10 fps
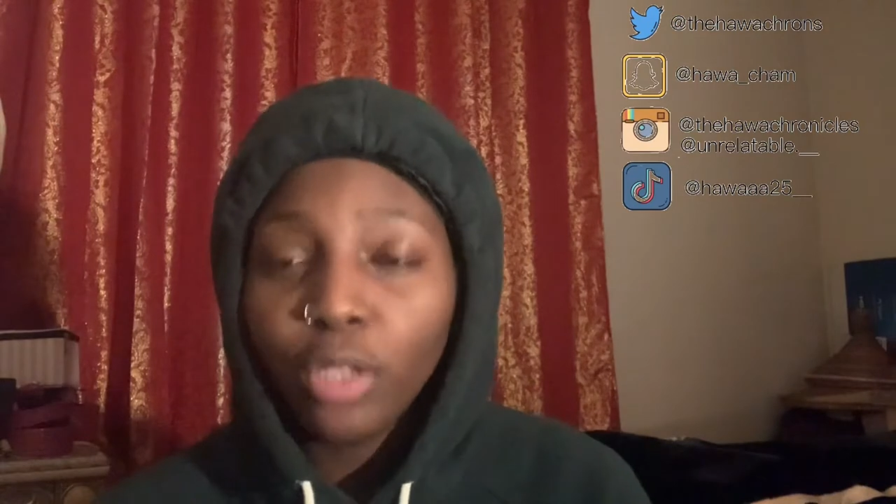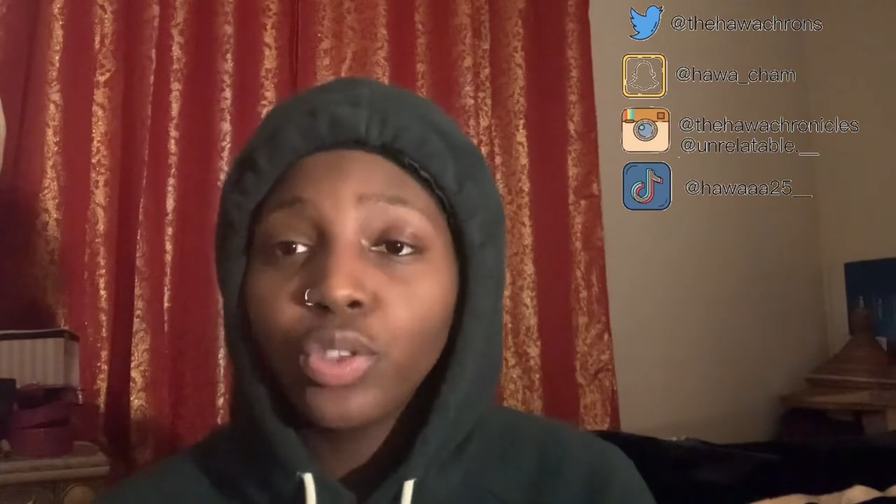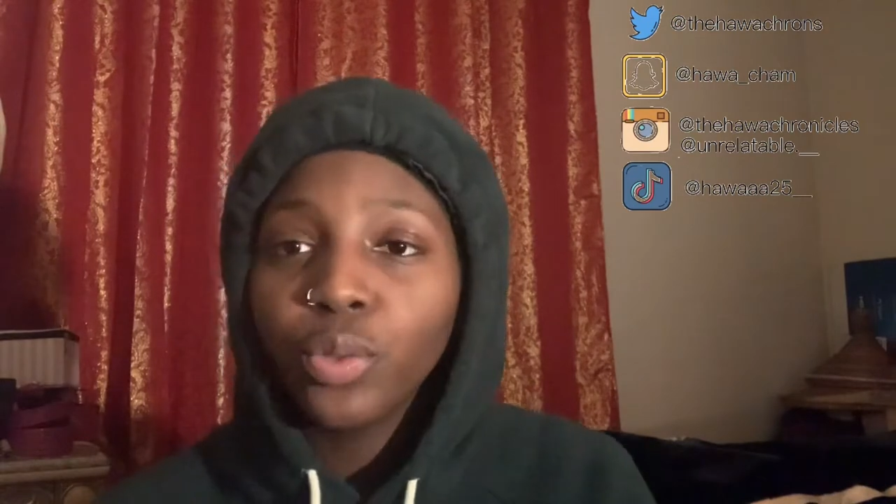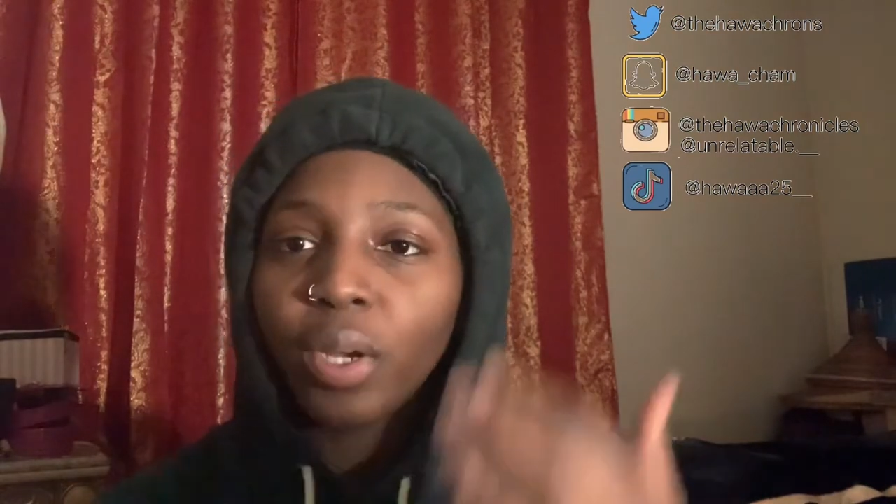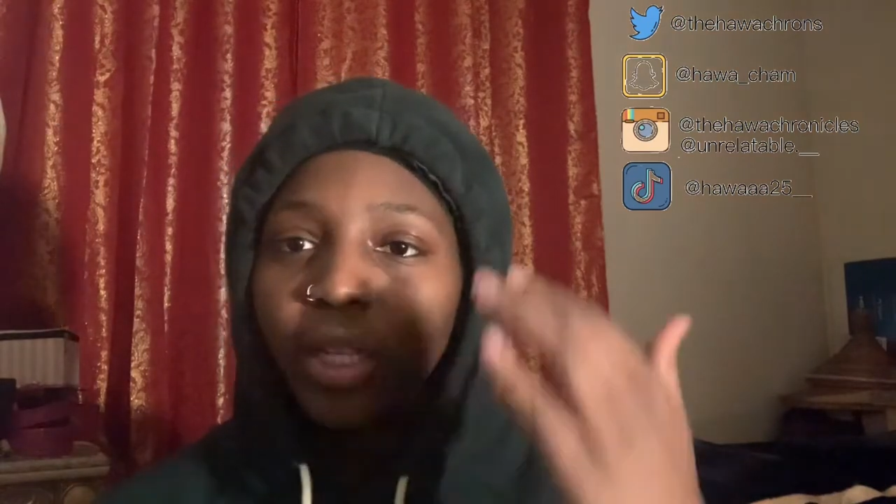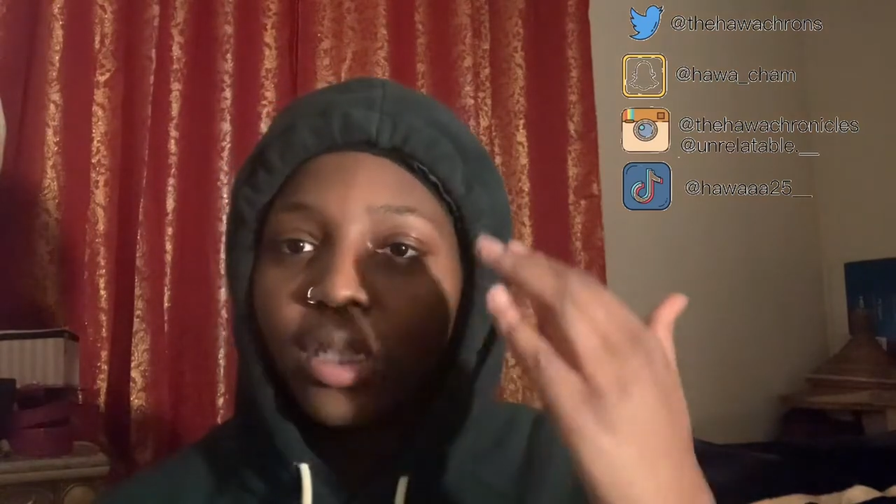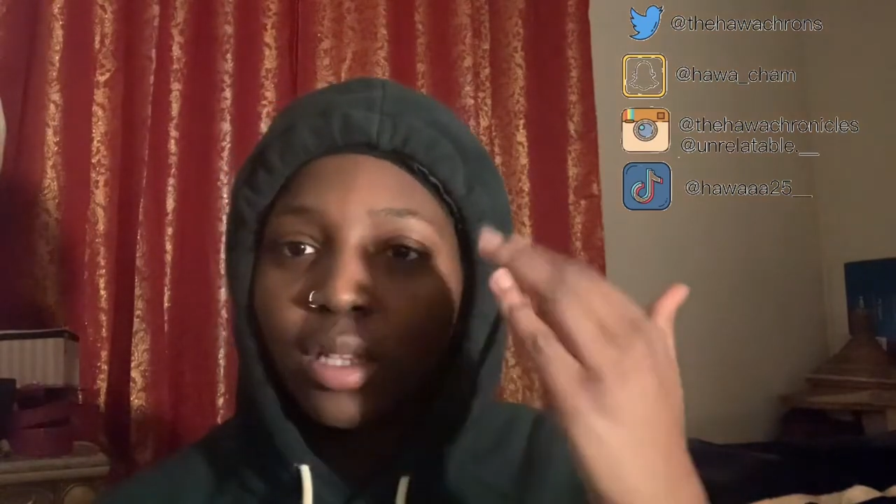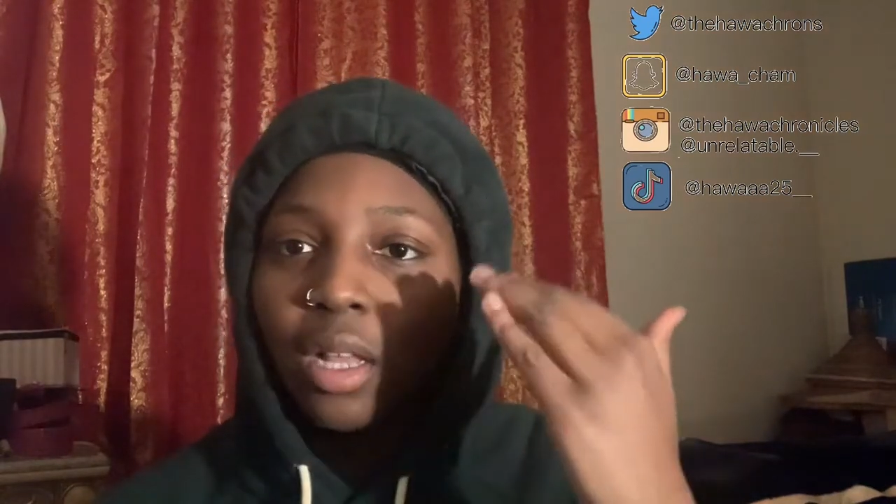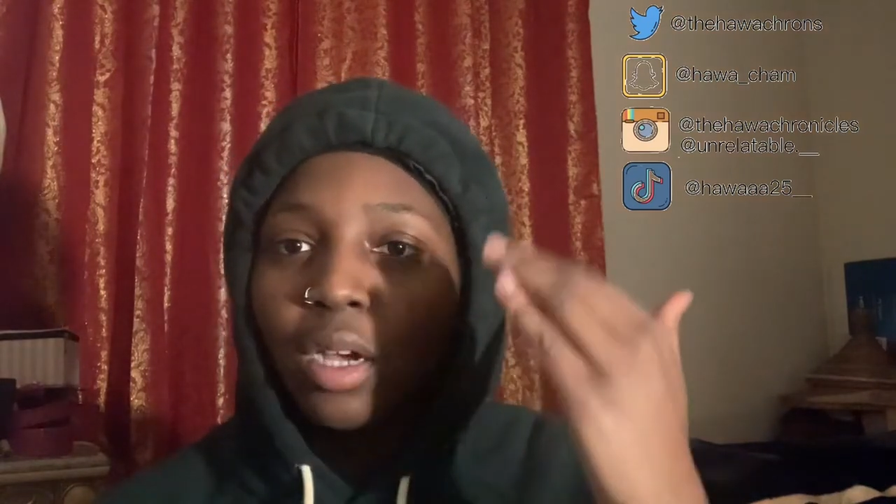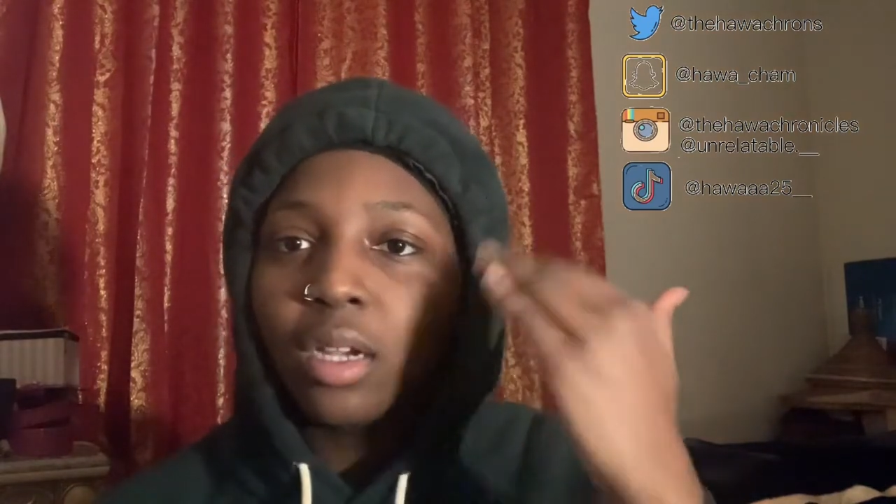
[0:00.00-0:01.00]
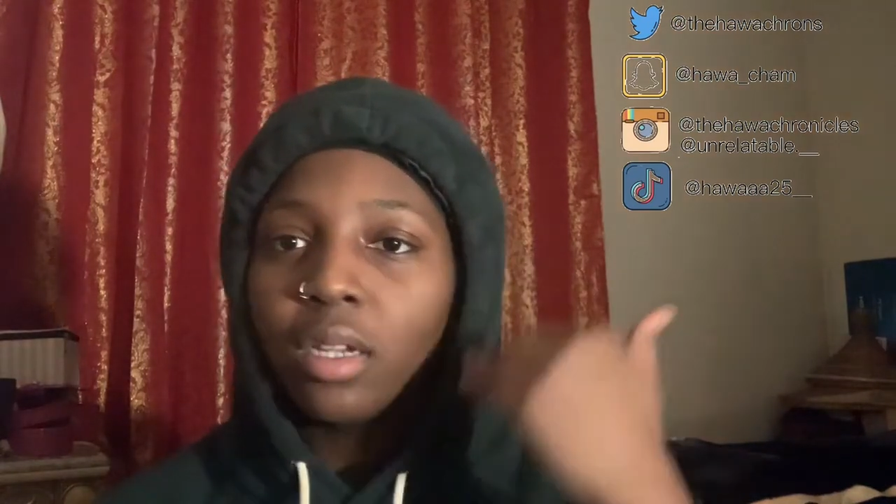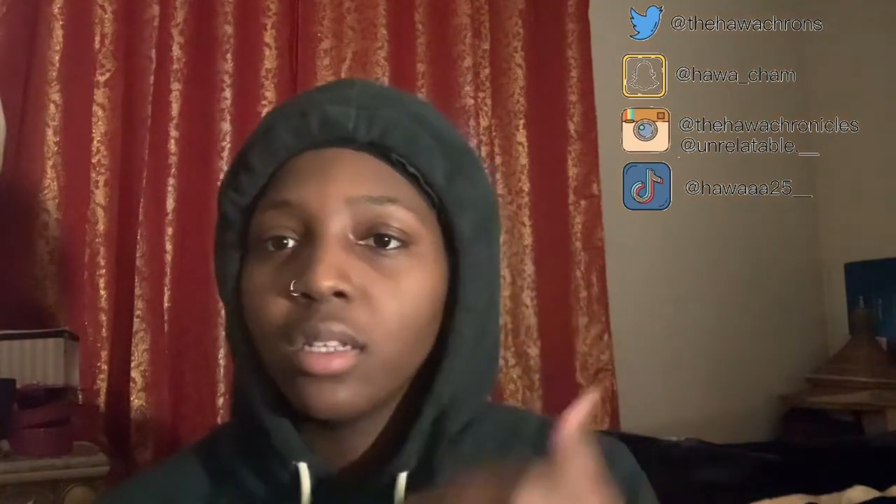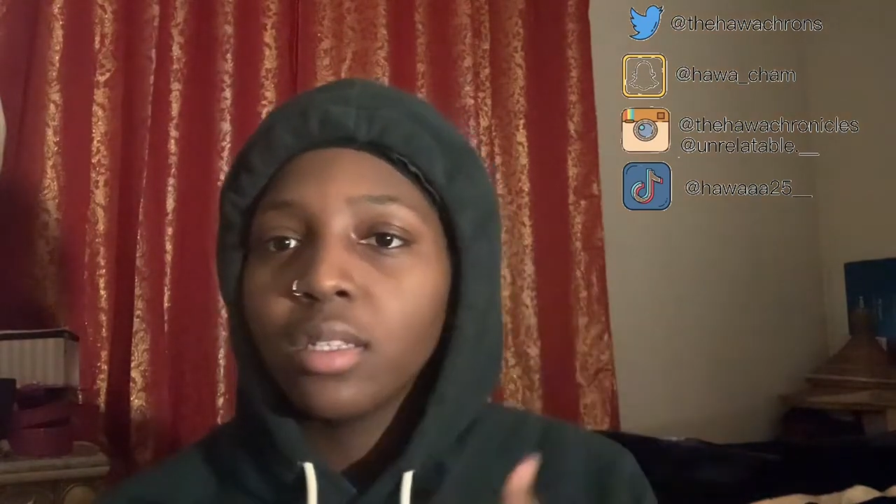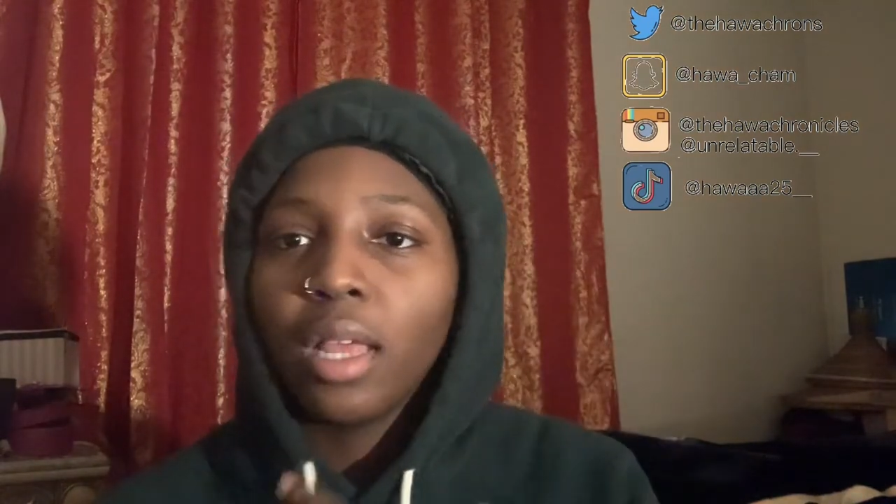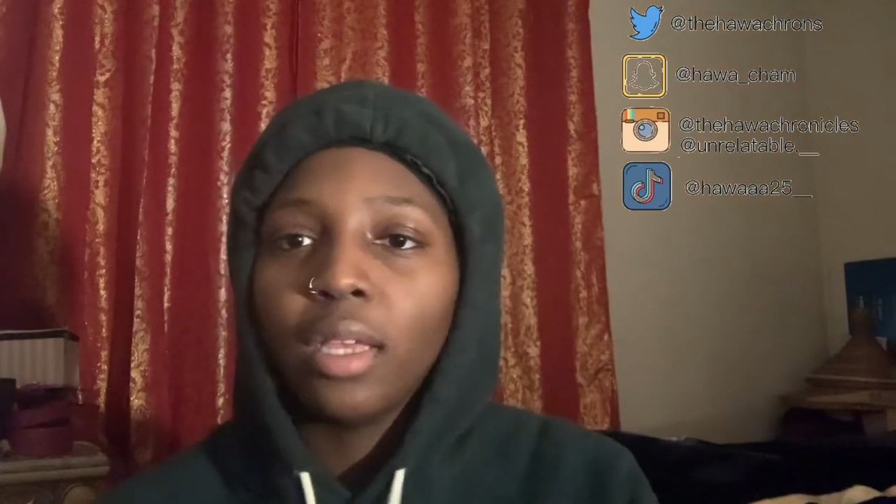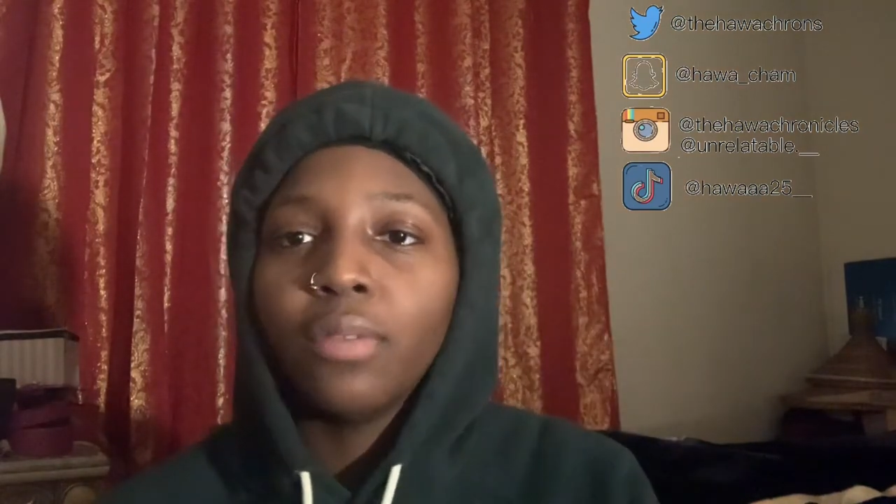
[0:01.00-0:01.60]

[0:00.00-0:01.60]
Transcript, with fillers: to wear these lankanas like if